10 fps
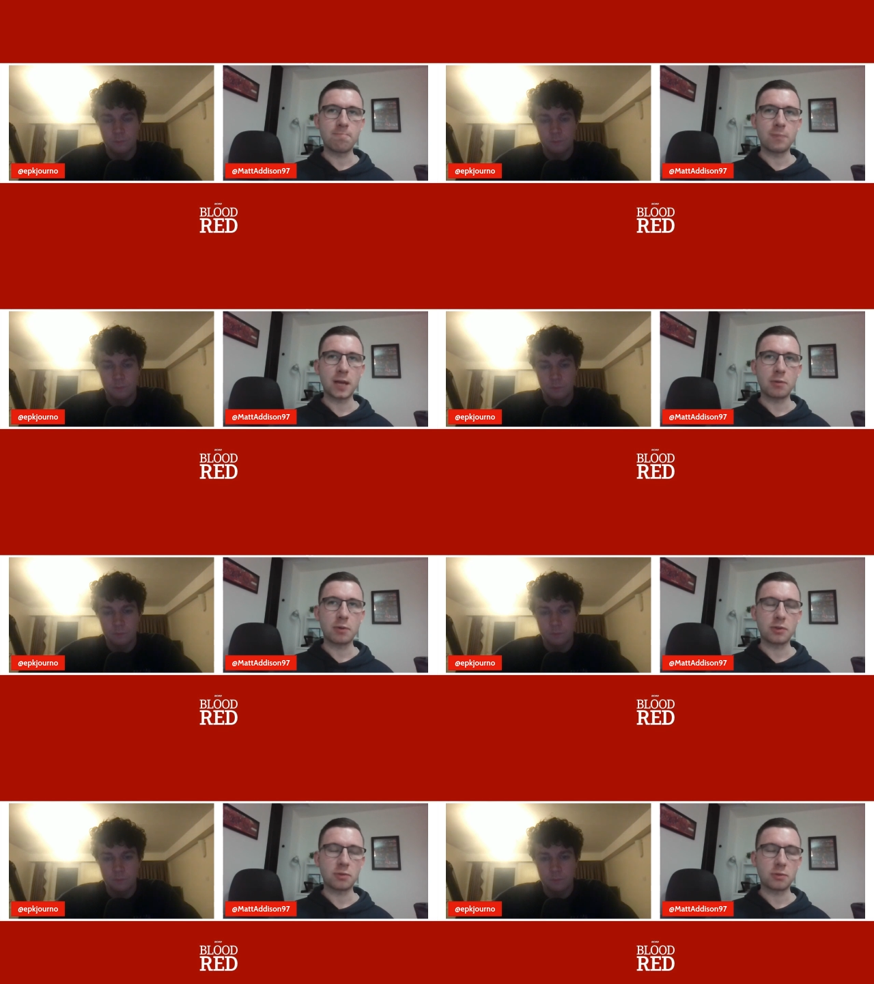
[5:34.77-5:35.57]
Speaker 1: yeah,
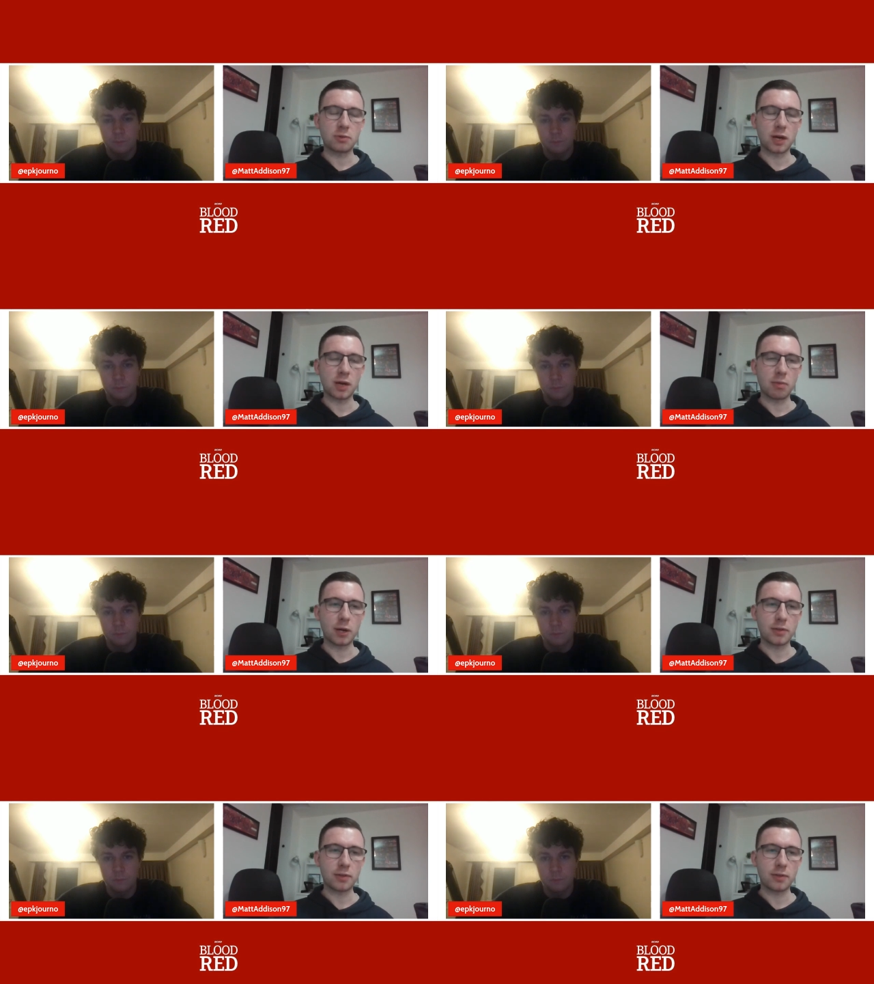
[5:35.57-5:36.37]
was was really
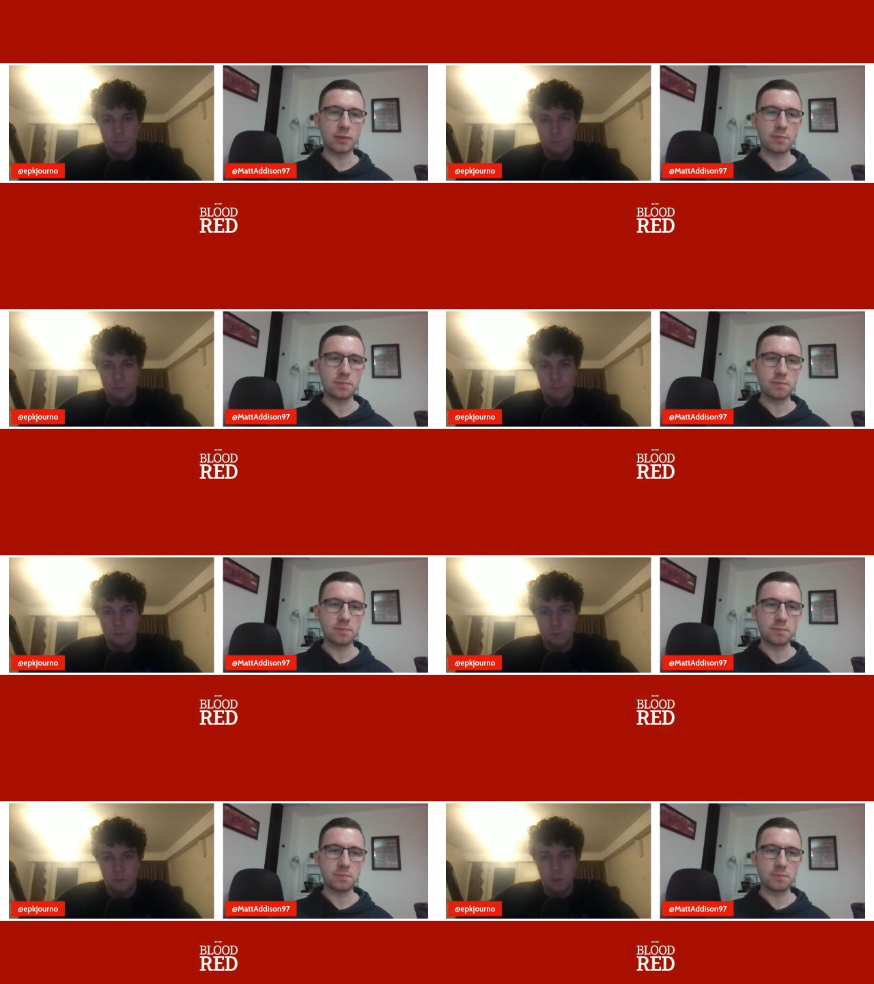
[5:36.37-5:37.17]
impressive.
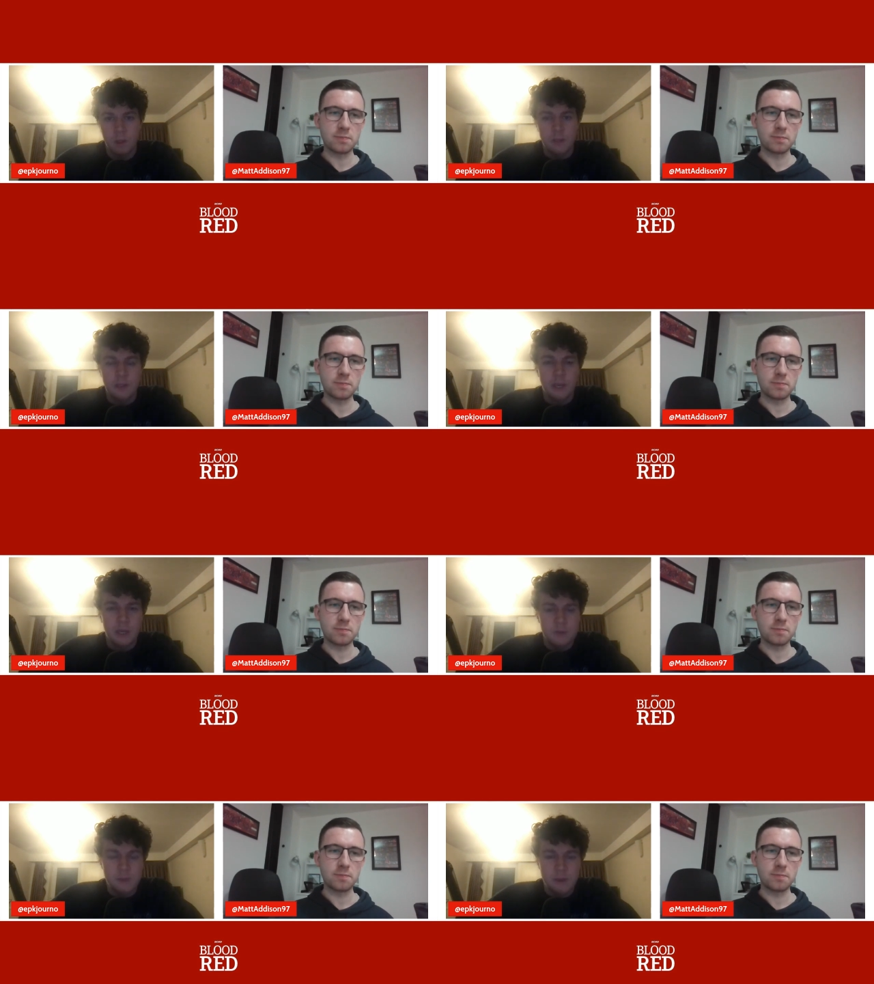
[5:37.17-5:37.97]
Speaker 2: Yeah,
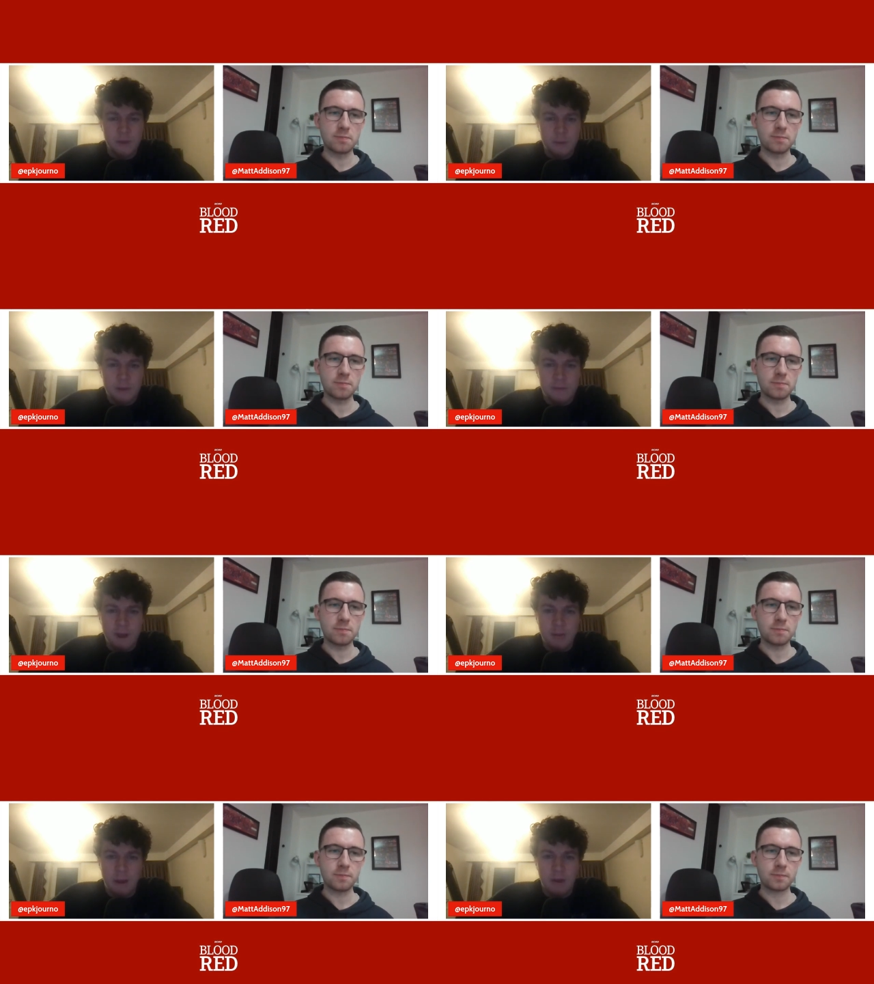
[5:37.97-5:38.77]
there's been a been a
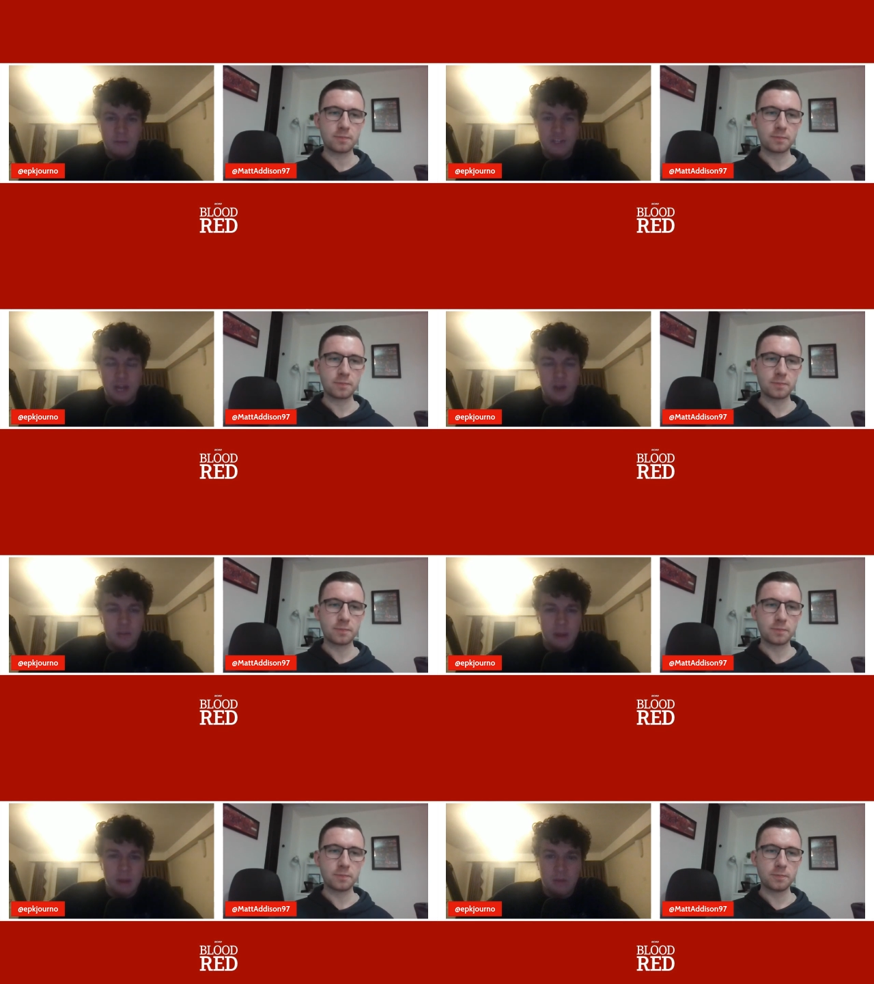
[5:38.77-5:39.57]
fair amount of chatter
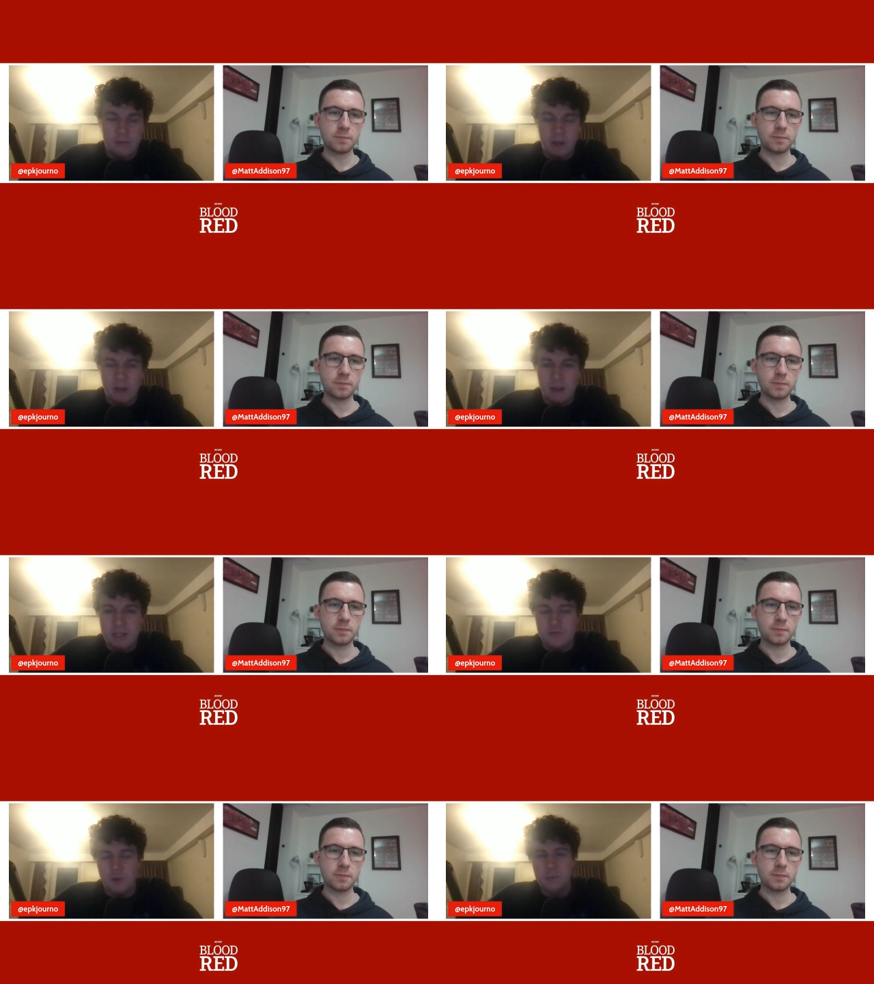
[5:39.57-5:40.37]
about
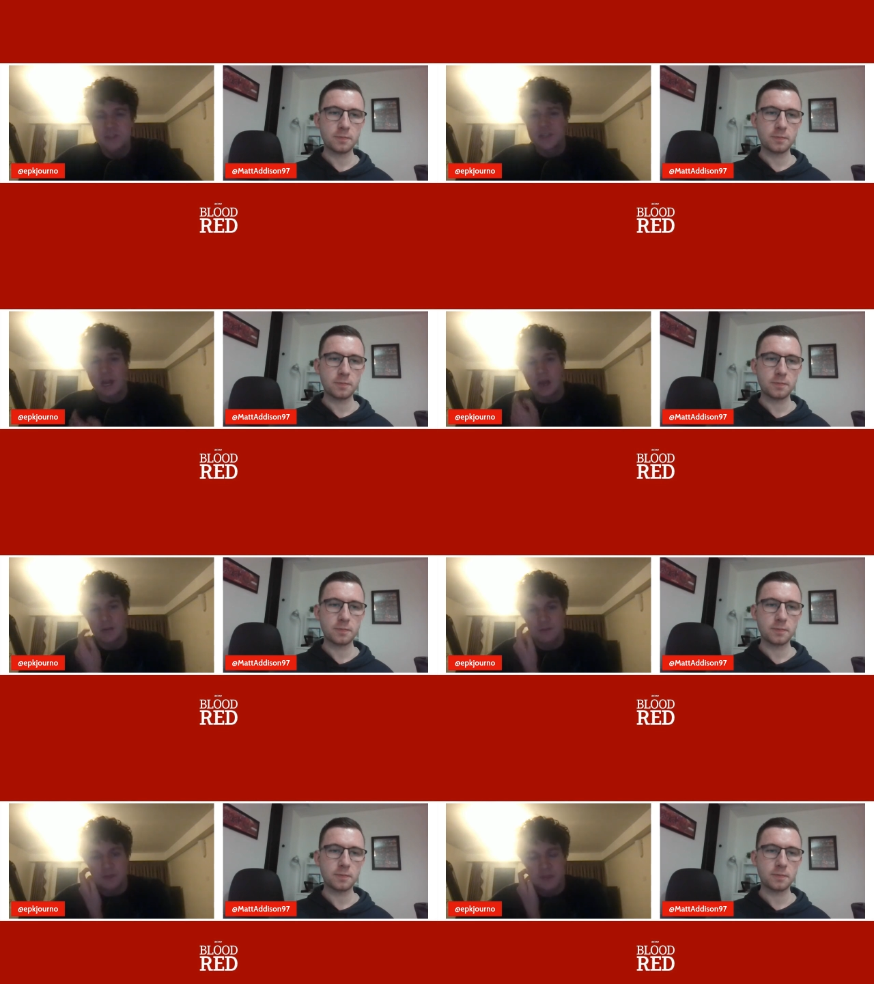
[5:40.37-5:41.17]
Fernandez from the start
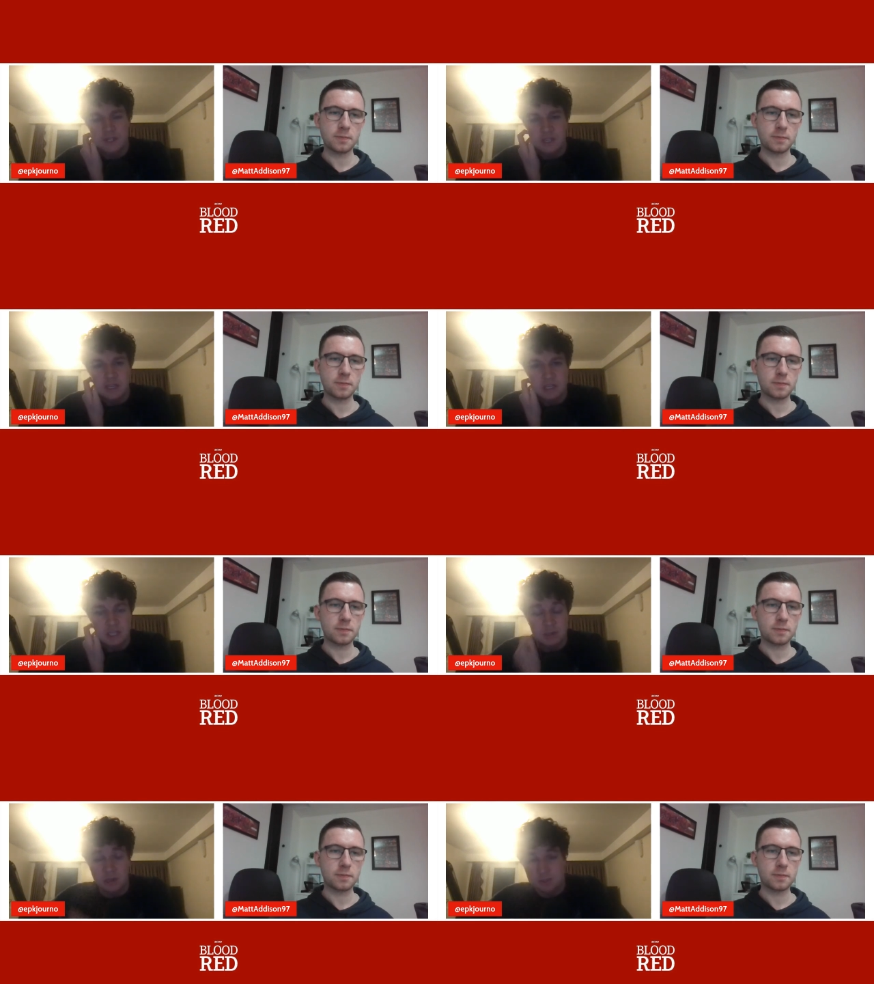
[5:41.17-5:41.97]
of this
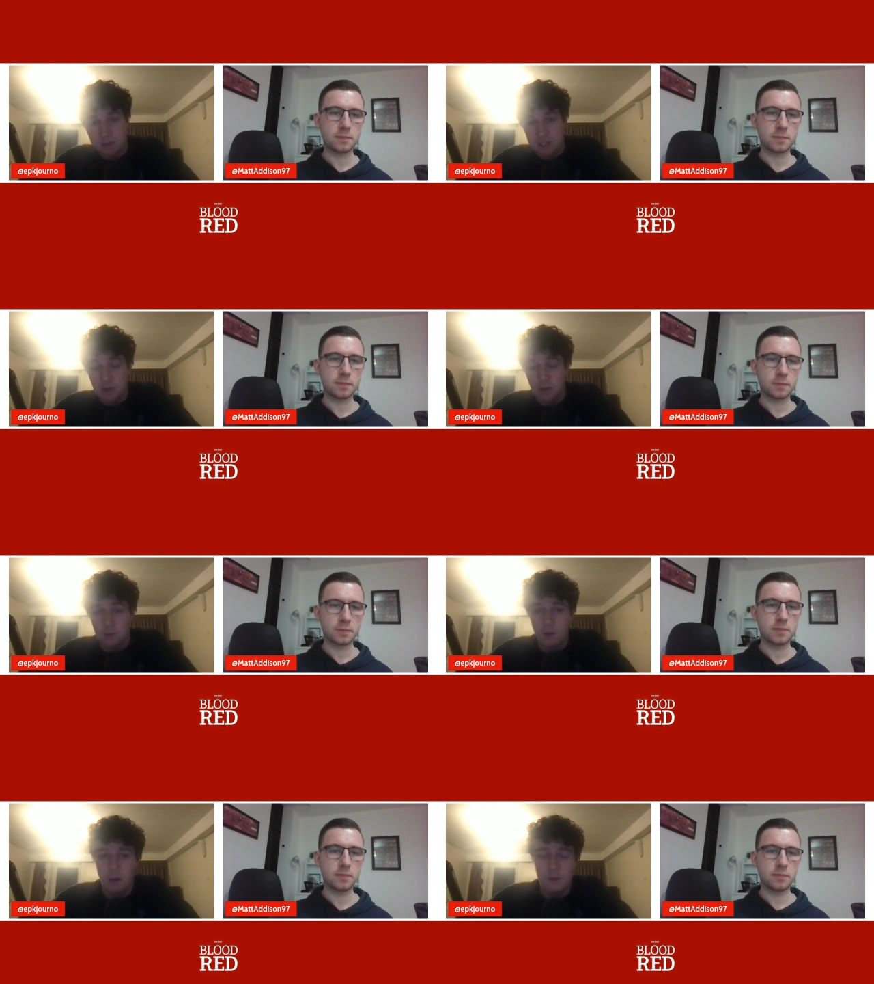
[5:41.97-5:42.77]
season, especially
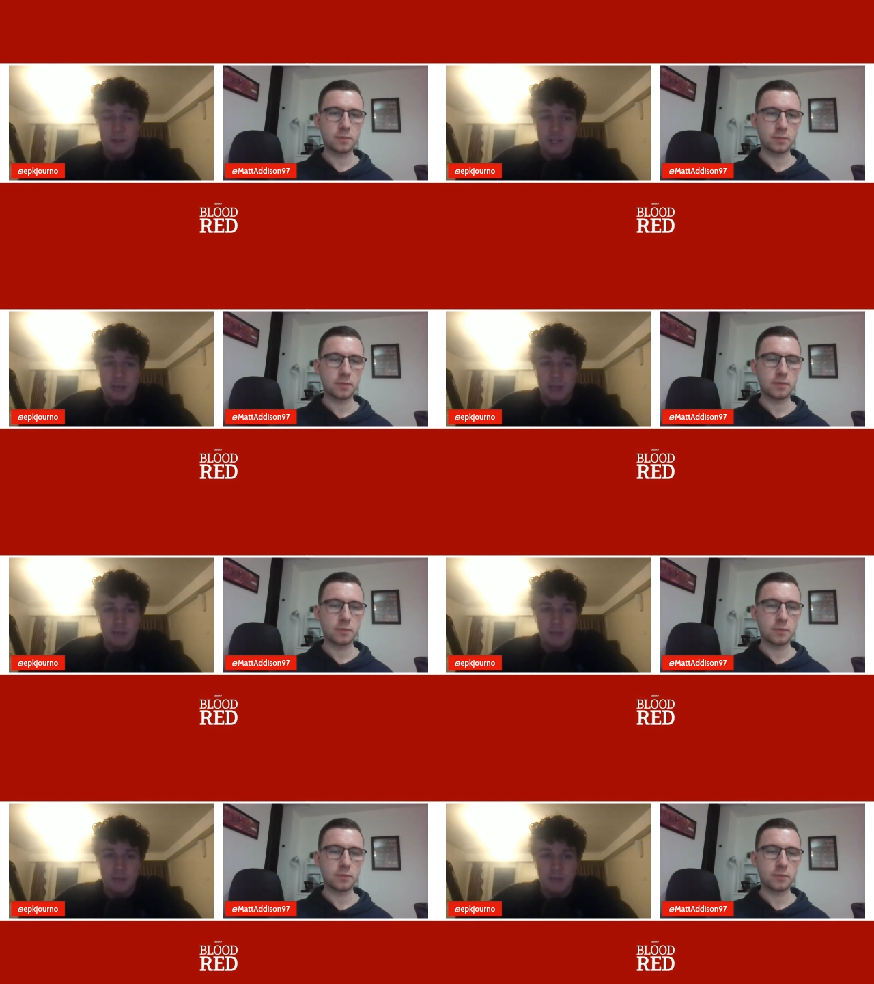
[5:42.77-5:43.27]
on on the channel. I've